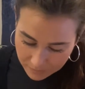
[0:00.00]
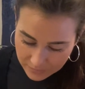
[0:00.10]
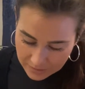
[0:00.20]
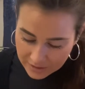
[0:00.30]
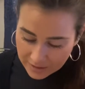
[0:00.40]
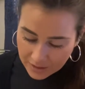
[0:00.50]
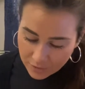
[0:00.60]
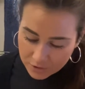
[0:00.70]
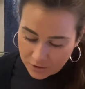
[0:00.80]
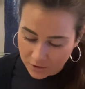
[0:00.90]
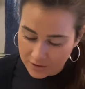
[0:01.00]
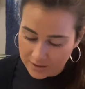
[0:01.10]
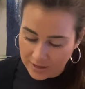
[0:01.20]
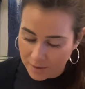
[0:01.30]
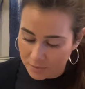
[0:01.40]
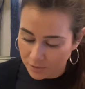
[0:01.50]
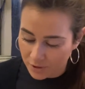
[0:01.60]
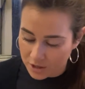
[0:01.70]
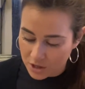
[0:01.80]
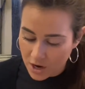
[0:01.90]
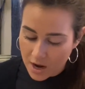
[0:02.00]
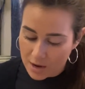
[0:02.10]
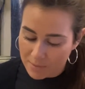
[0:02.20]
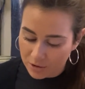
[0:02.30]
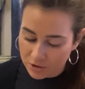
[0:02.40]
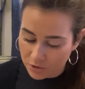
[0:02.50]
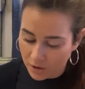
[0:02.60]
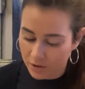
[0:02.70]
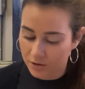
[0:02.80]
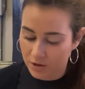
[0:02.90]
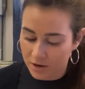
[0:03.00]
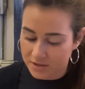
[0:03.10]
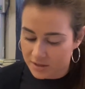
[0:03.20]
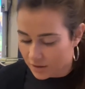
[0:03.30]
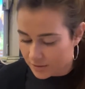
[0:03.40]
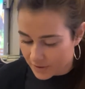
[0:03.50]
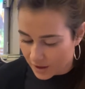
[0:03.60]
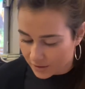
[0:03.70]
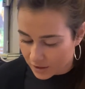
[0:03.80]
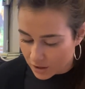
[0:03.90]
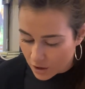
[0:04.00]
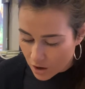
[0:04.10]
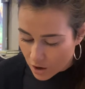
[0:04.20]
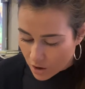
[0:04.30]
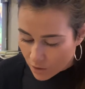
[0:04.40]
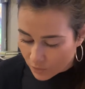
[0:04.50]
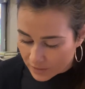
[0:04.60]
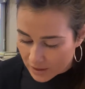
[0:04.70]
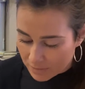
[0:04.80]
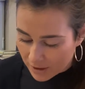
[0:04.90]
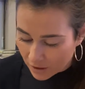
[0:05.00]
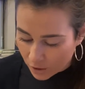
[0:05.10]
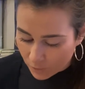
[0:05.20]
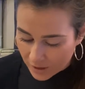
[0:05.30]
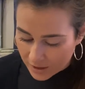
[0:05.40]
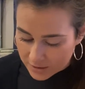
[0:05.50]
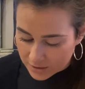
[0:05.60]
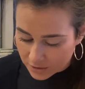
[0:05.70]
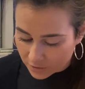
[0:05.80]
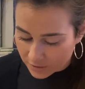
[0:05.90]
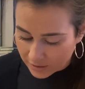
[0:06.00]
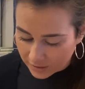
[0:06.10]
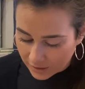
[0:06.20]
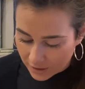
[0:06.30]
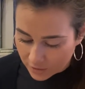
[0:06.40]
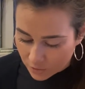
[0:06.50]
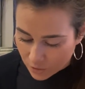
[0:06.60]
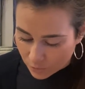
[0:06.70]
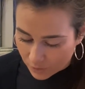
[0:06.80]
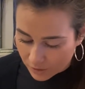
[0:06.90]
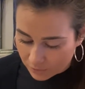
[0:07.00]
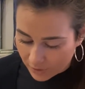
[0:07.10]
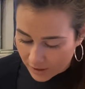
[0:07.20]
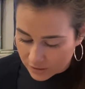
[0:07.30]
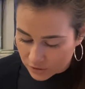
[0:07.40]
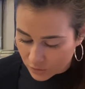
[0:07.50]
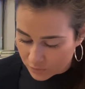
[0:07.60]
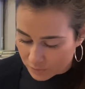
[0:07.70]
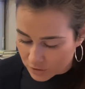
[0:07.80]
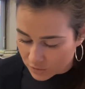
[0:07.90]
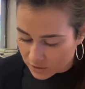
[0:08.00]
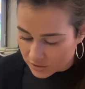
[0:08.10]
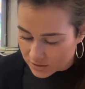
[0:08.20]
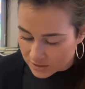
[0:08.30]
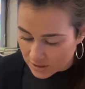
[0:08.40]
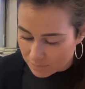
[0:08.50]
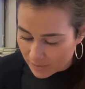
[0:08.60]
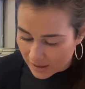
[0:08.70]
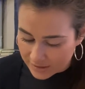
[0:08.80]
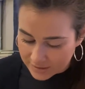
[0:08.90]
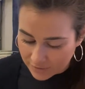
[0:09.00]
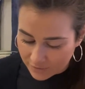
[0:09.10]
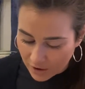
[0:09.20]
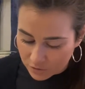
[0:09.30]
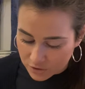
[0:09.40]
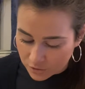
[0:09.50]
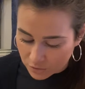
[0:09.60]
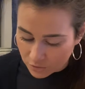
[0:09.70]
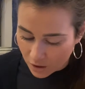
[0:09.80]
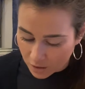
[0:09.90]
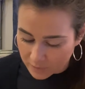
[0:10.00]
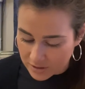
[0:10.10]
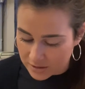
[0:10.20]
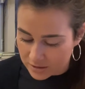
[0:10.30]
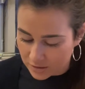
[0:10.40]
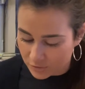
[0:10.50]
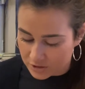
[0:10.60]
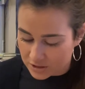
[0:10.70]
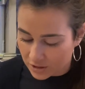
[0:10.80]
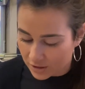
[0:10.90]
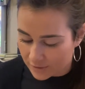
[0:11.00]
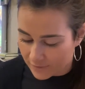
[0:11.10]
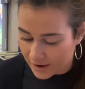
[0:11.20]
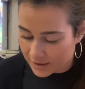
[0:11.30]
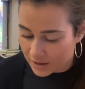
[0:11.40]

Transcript: Kit and I returned to the top of the ridge about 200 yards down the valley. When they made our way to the creek again, where it ran swift between steep banks, I found 2 long pieces of wisteria vine